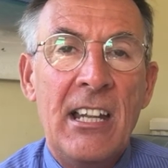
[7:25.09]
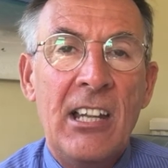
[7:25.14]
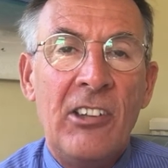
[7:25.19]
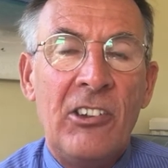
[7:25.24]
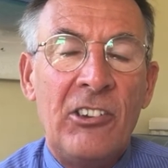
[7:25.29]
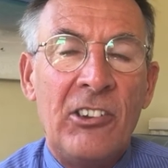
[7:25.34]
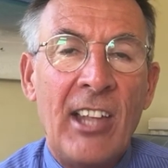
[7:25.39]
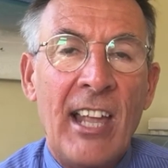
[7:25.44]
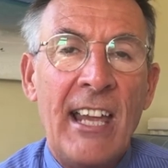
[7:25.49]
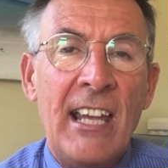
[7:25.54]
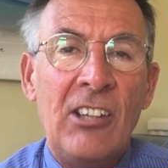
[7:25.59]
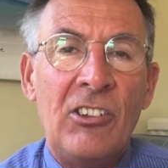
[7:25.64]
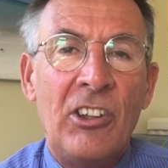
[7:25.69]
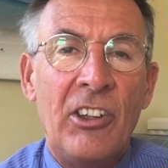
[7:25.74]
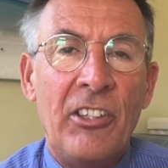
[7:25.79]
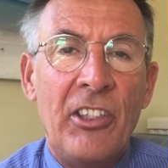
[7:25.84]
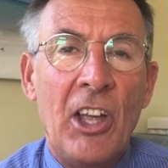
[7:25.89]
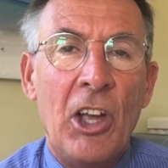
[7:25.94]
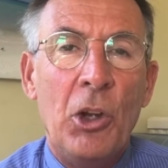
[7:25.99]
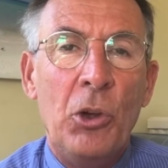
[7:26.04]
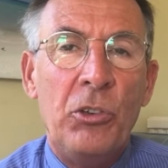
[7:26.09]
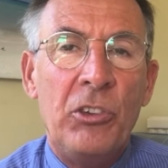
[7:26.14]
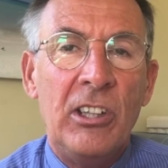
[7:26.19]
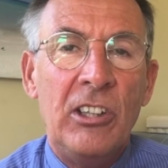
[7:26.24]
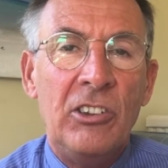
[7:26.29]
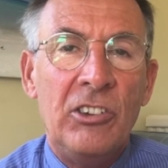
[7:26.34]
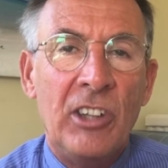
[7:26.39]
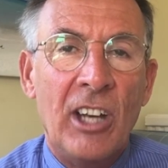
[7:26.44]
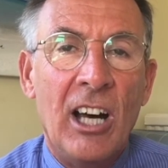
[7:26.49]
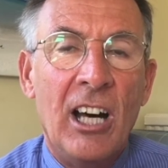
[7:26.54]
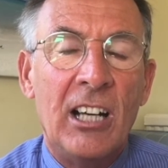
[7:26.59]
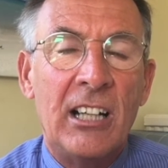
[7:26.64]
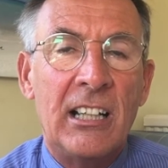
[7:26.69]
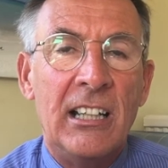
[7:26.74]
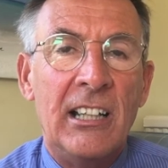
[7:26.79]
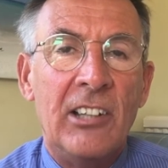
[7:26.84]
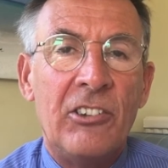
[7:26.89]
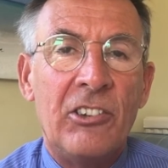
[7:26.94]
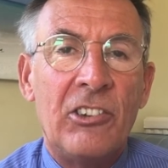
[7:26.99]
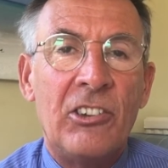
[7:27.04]
saying to those in
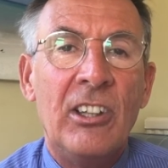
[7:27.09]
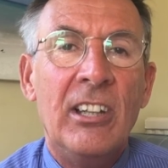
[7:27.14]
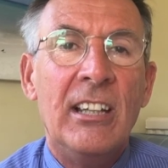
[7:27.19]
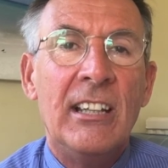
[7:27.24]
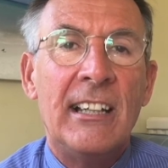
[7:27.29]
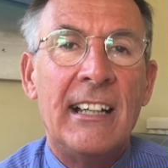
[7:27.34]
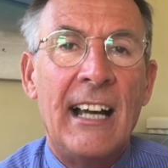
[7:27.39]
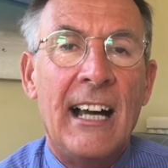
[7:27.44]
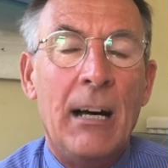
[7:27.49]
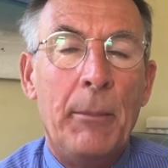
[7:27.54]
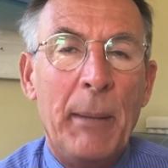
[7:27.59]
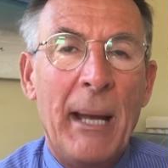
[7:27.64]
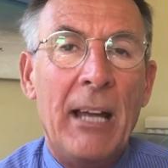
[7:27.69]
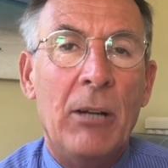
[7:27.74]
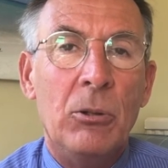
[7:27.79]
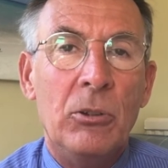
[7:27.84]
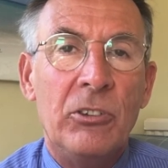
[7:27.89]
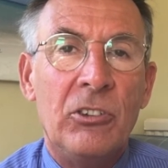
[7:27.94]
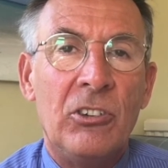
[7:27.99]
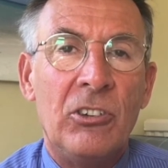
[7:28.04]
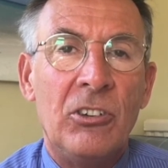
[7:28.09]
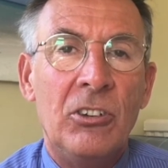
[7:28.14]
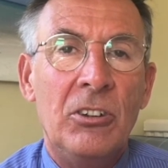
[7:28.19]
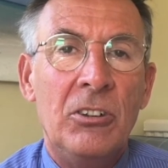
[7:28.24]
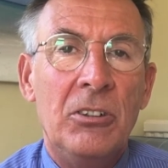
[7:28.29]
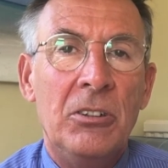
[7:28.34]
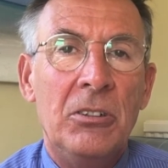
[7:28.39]
darkness, come out.